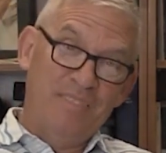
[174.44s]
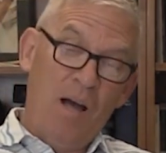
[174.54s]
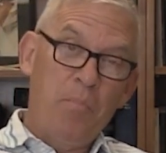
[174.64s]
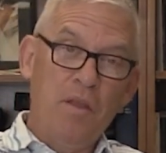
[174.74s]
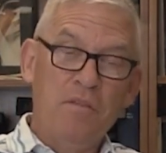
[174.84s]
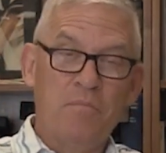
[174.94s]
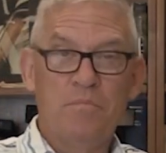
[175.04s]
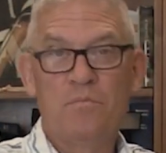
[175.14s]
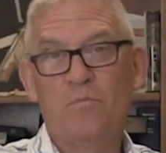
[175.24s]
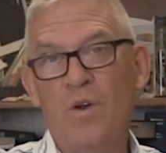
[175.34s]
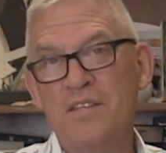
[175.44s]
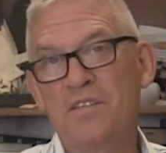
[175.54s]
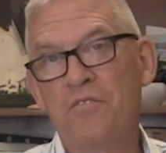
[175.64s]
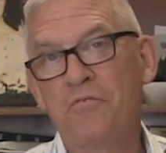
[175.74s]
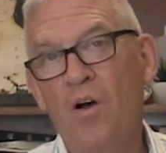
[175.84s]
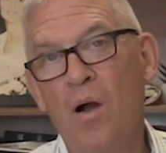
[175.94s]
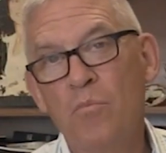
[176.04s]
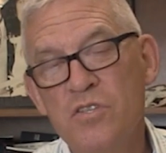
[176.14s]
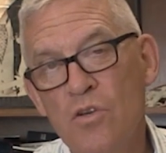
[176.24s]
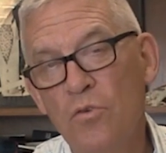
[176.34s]
up on the rest of the
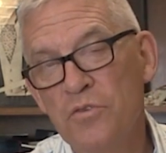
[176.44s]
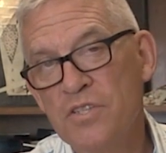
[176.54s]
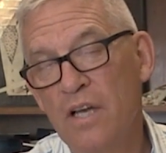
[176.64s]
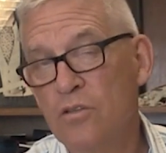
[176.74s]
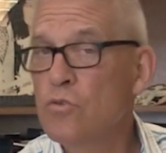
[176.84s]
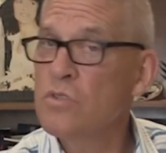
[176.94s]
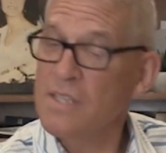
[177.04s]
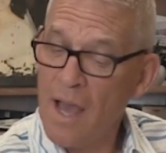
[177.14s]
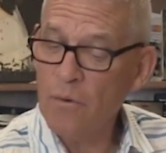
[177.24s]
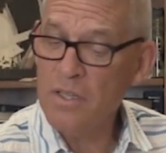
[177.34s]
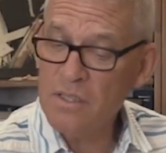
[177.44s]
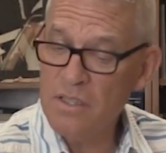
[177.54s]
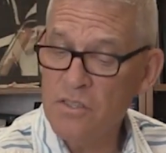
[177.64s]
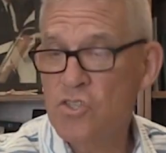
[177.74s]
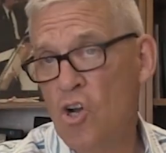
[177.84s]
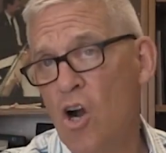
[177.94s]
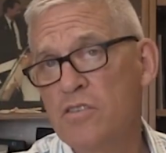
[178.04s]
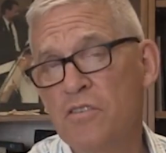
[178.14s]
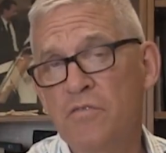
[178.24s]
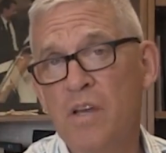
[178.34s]
farm was the older son, who was now in, in
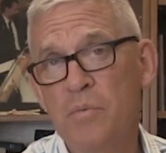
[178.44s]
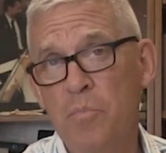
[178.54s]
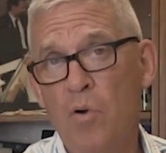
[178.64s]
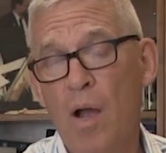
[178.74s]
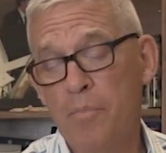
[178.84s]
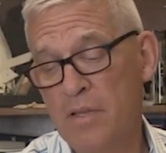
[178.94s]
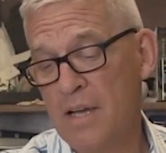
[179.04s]
charge of the family property.